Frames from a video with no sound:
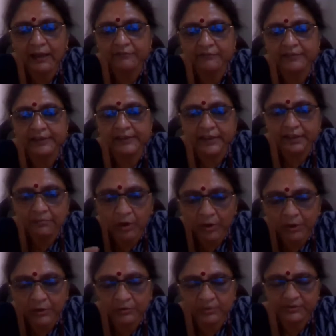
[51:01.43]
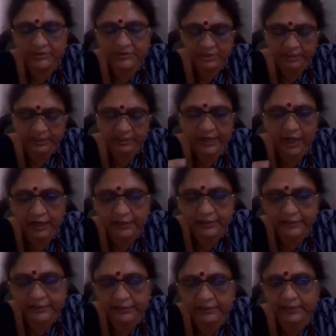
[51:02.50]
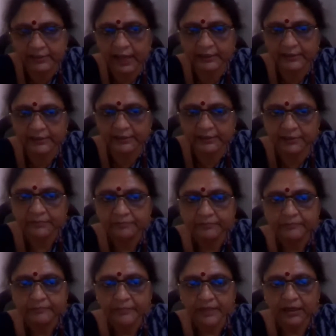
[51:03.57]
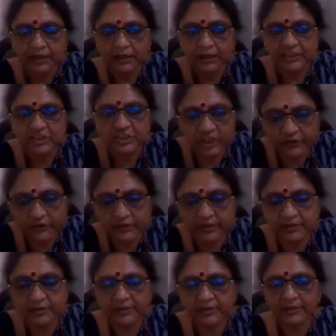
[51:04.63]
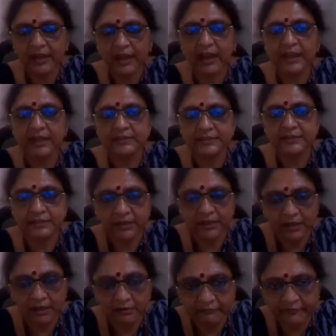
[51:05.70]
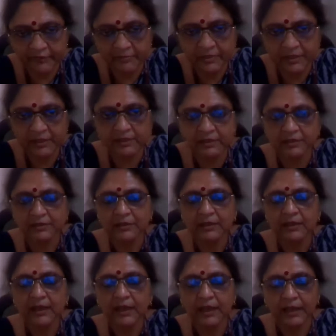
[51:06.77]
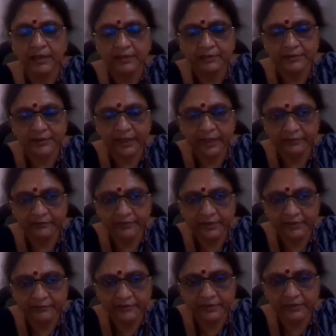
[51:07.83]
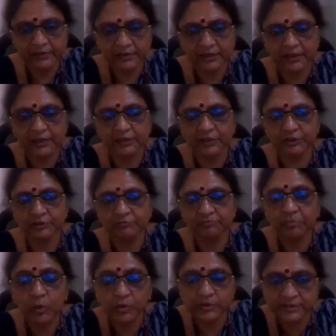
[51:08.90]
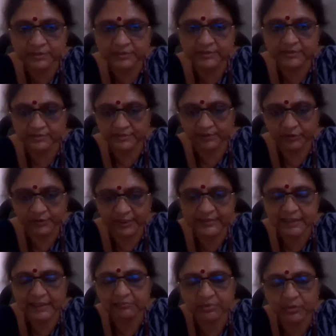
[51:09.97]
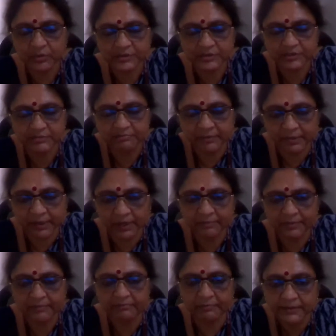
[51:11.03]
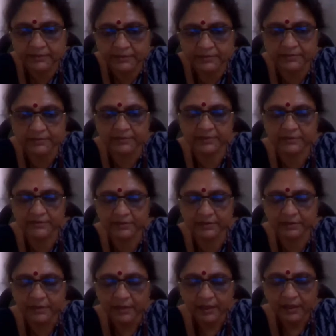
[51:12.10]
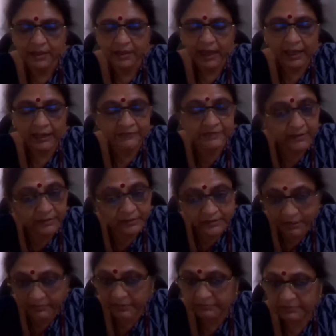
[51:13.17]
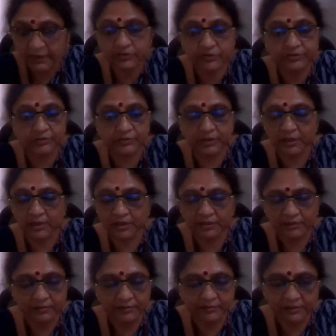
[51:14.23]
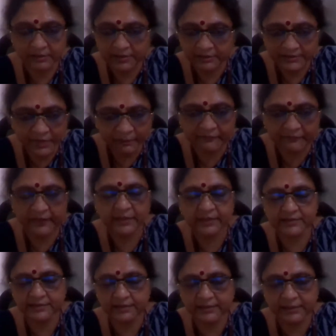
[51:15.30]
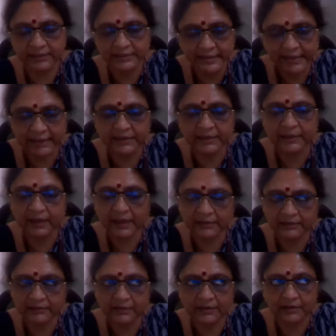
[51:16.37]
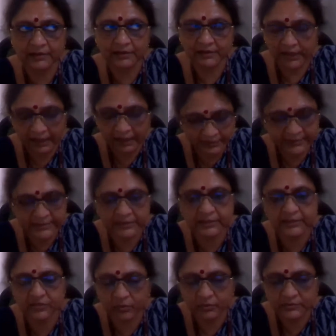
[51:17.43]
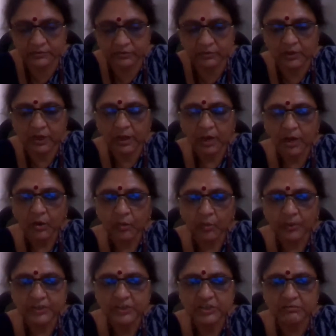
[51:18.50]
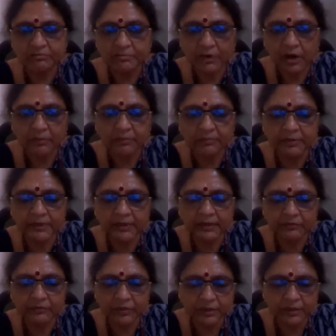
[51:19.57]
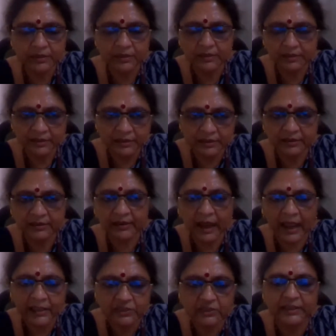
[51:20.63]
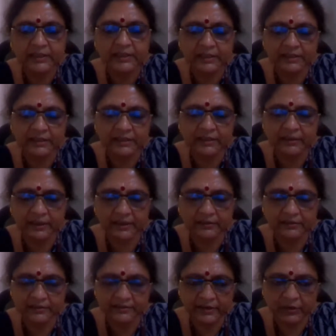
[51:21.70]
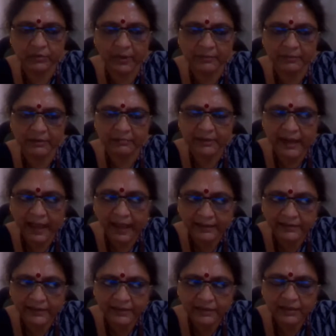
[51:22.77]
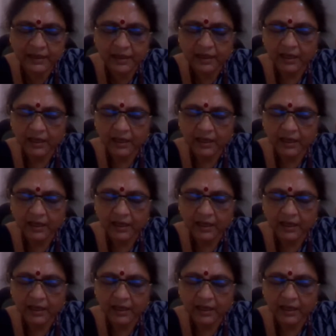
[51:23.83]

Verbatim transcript: have little modules which are targeted at uh, uh, children, at uh, women, and they have even uh, you know posters, you know things like posters put up in buses, and I've seen some in metro, uh, the subways in Delhi and uh, other cities also, which probably would gradually ingrain this requirement. But I think.